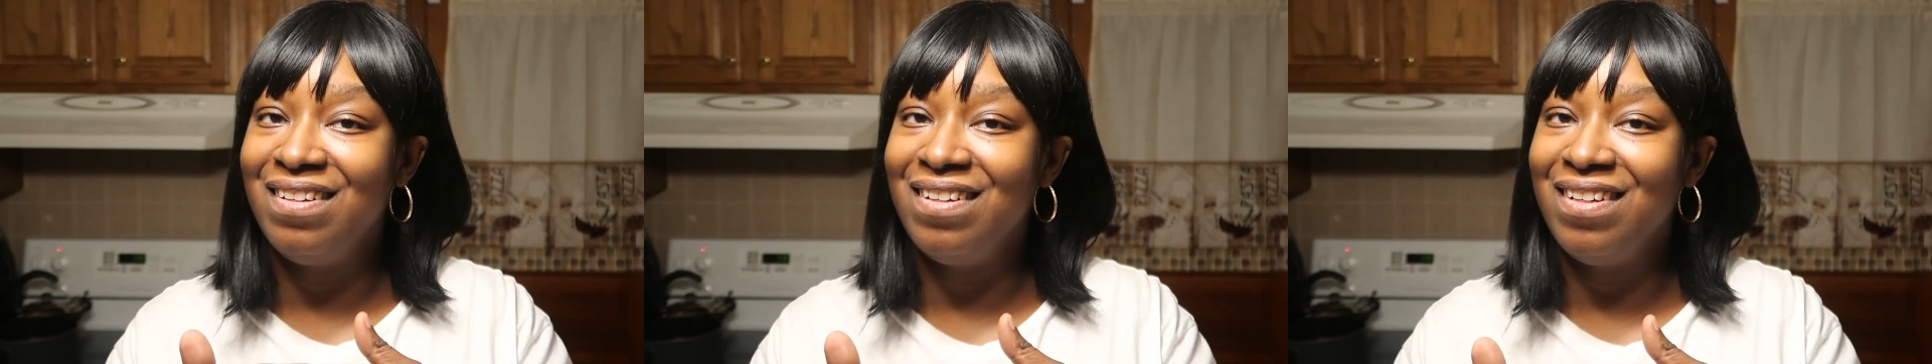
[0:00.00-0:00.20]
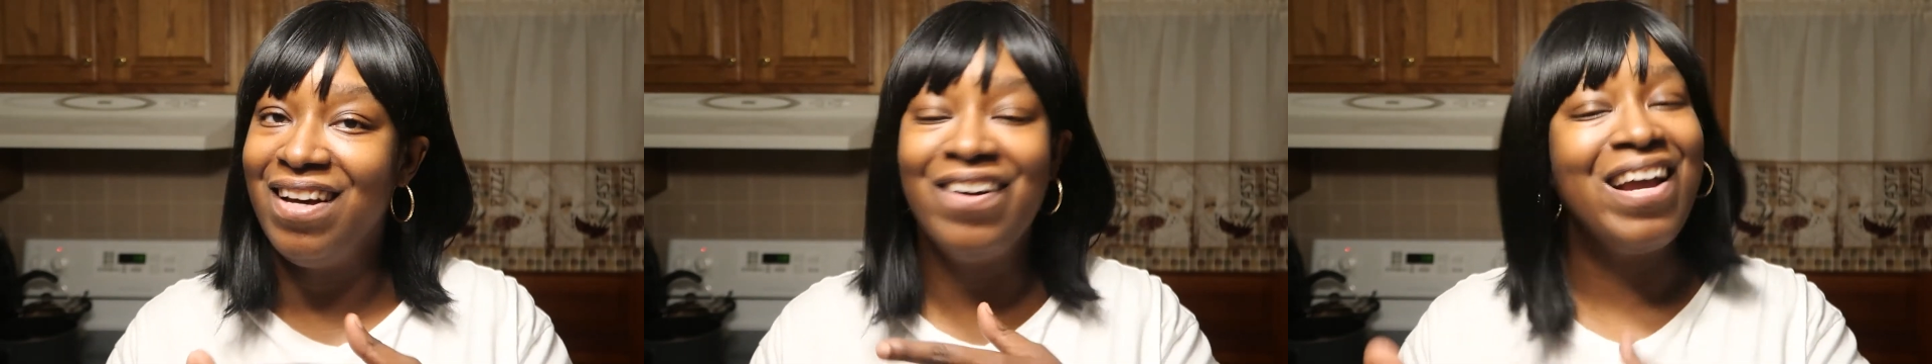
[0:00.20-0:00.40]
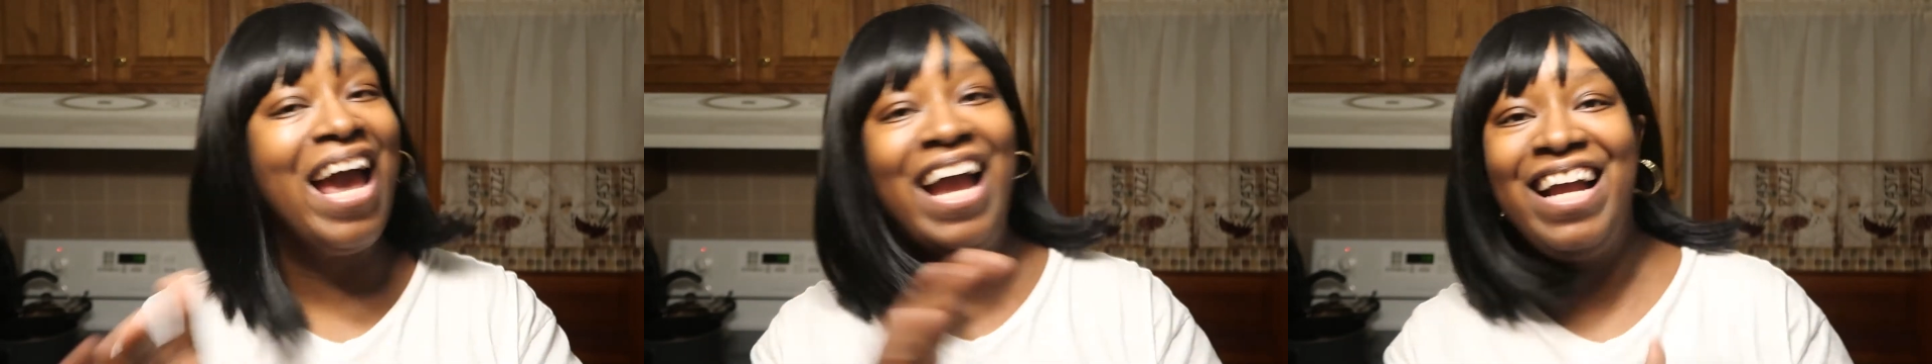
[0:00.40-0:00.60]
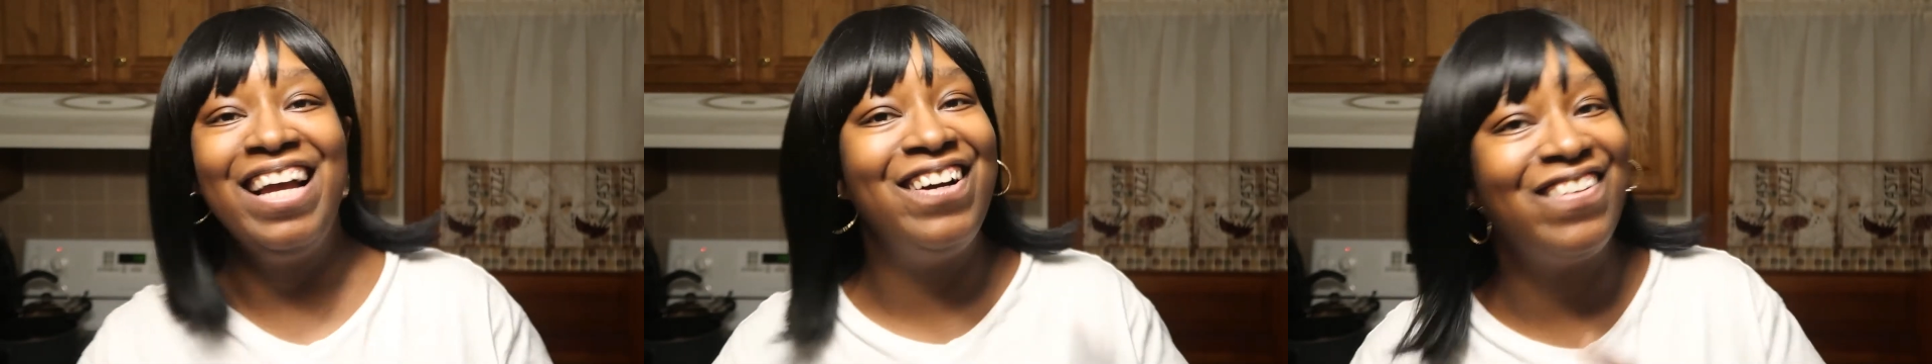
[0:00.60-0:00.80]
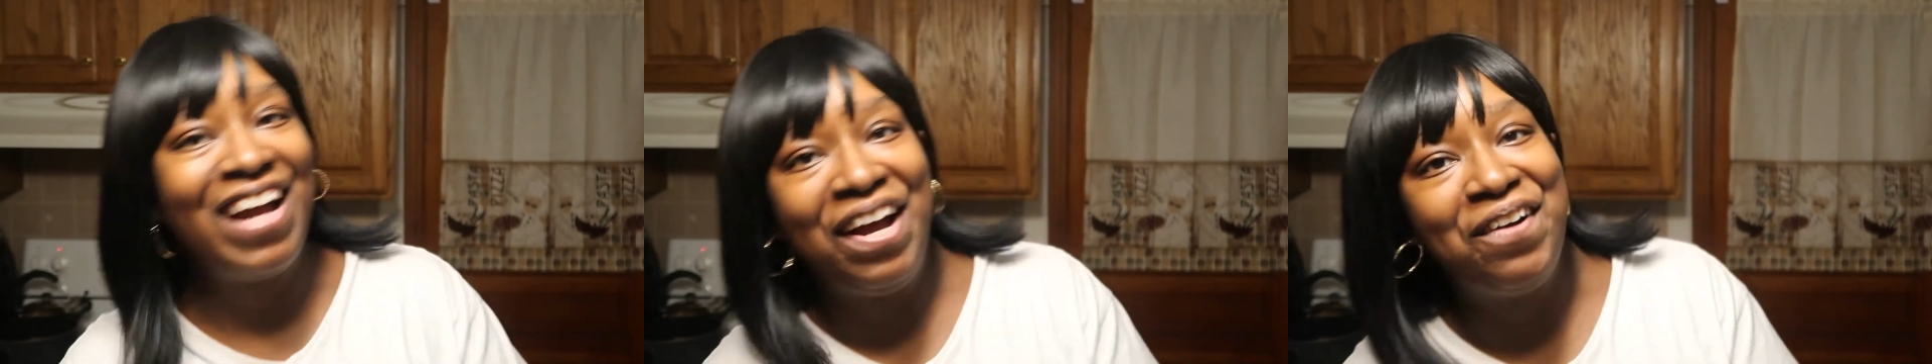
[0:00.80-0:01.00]
Okay.
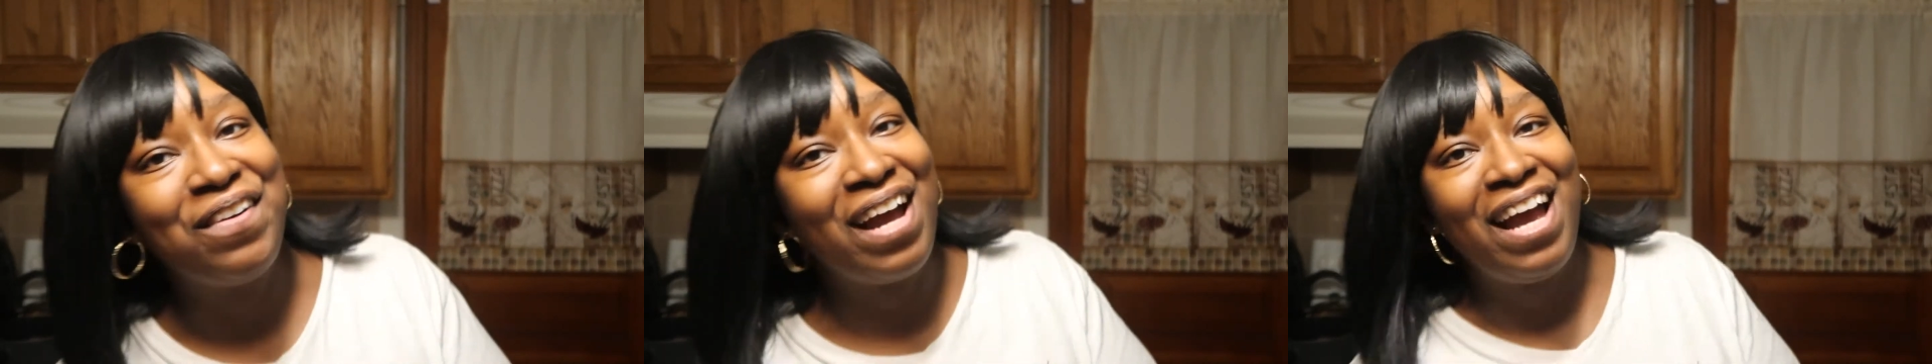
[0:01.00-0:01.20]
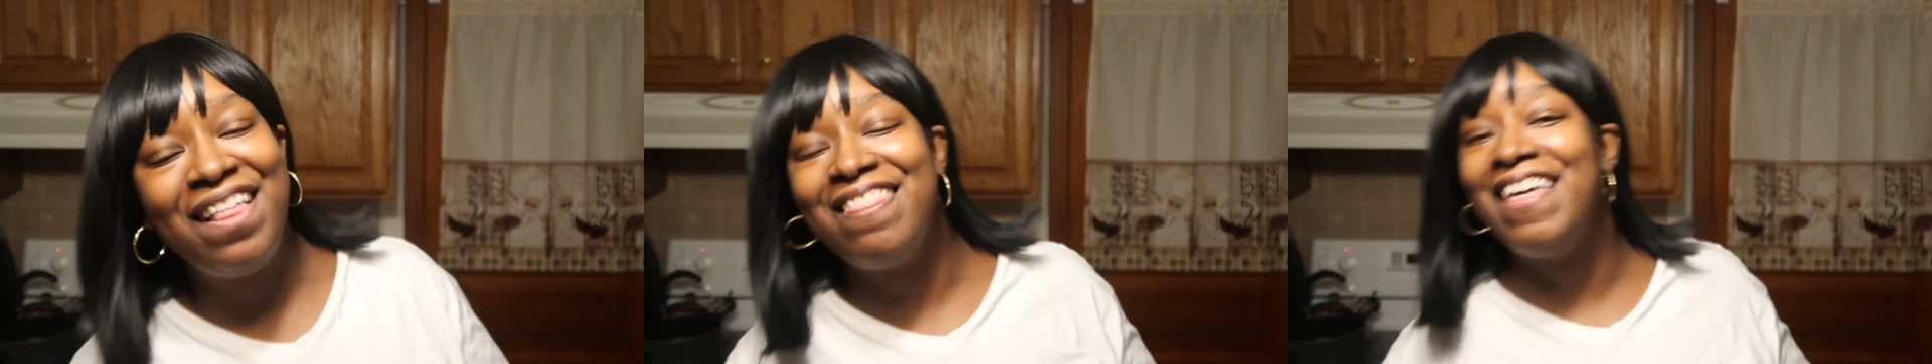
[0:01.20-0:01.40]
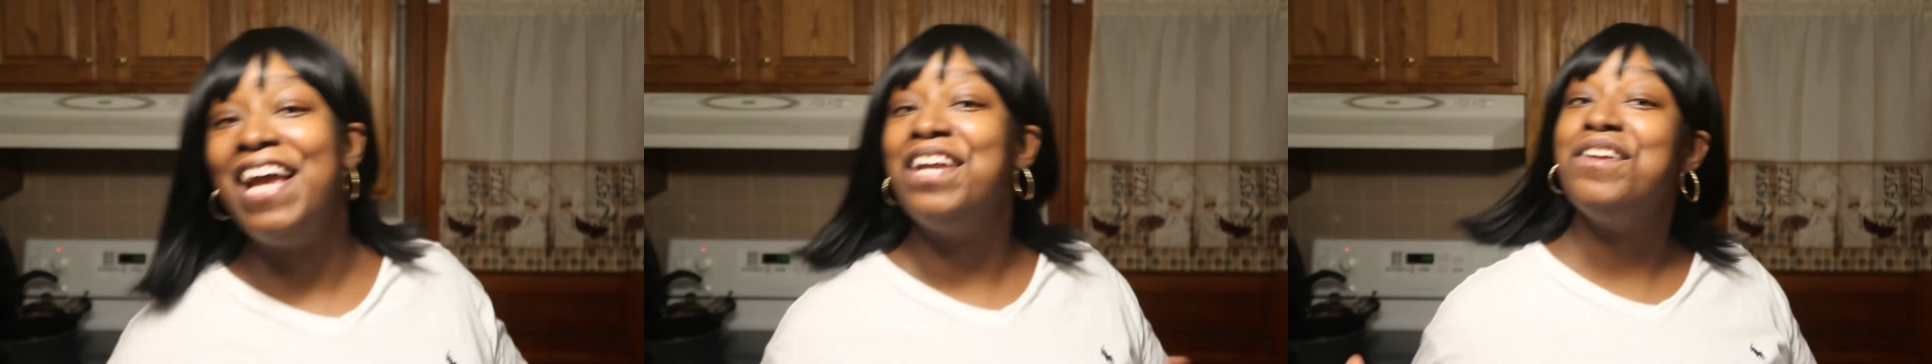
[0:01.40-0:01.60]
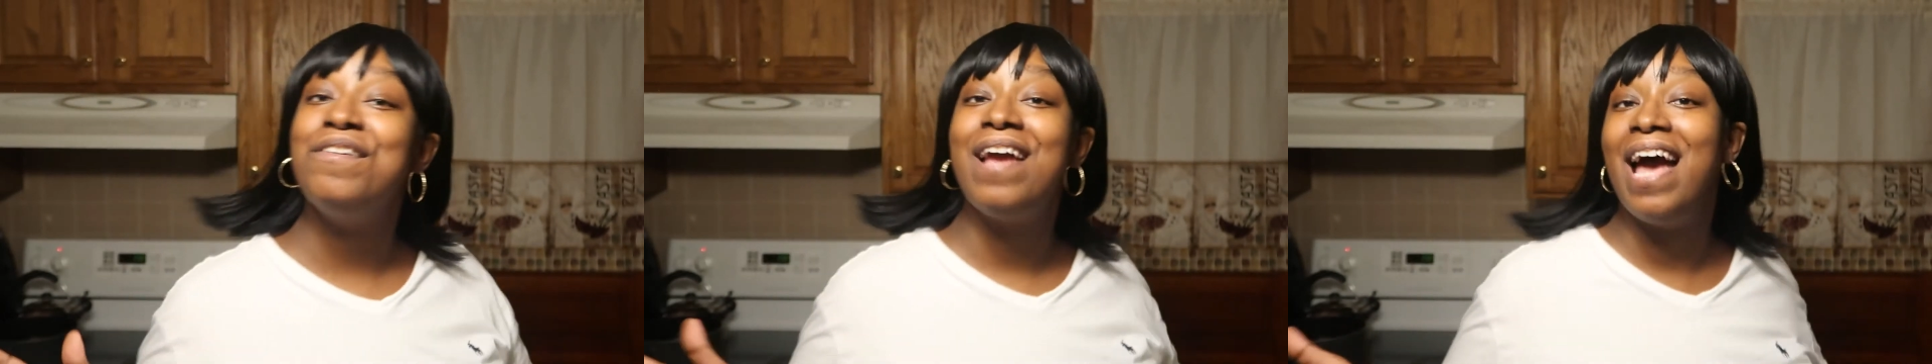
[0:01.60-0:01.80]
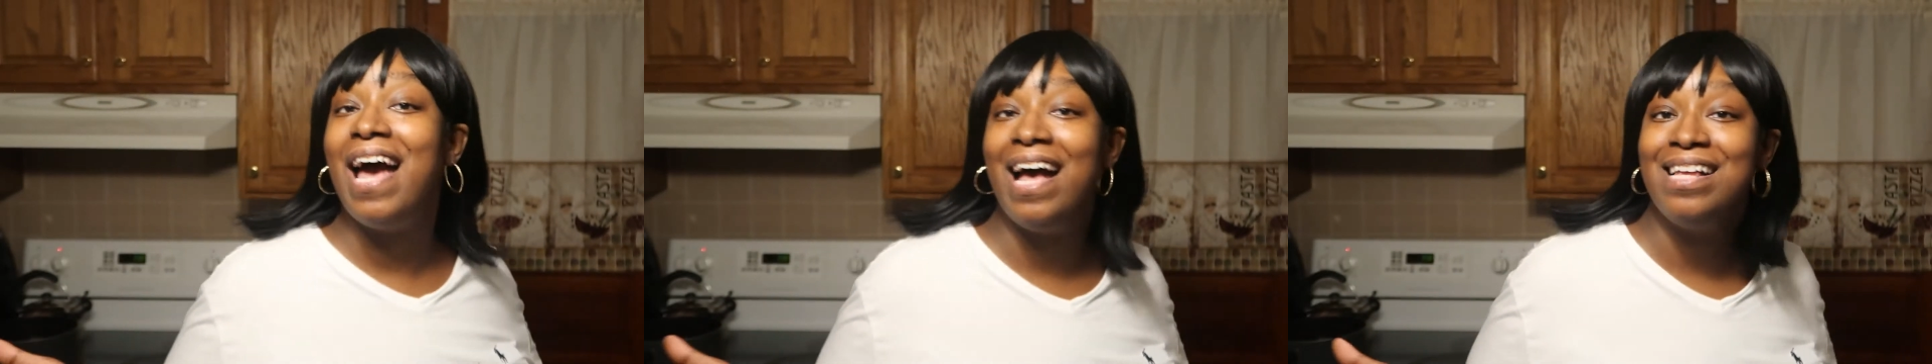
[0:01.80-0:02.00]
Thank you,
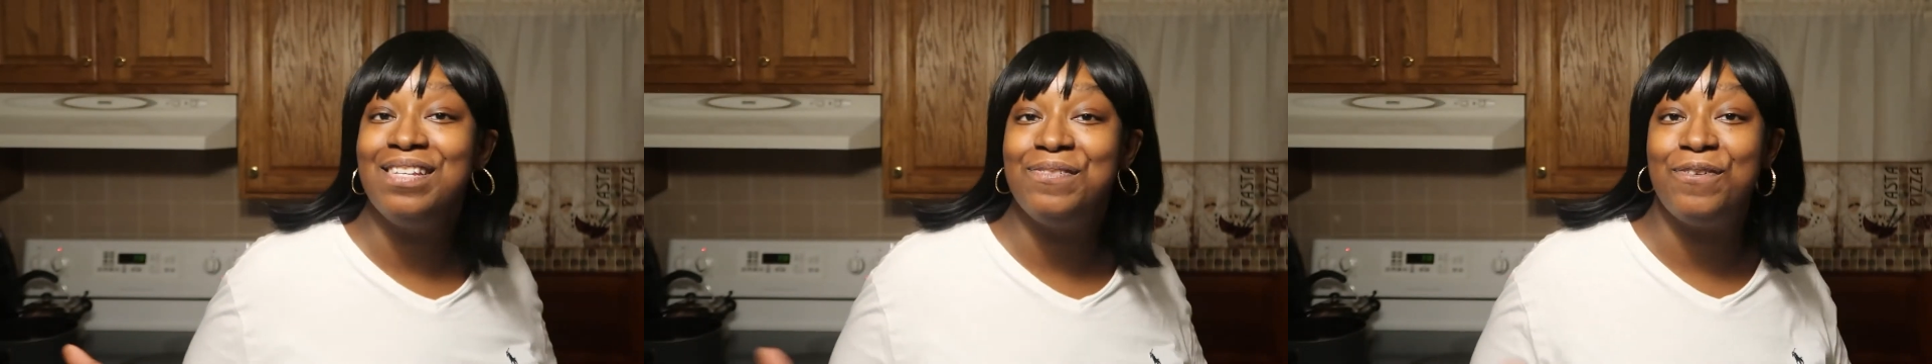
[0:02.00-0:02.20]
guys.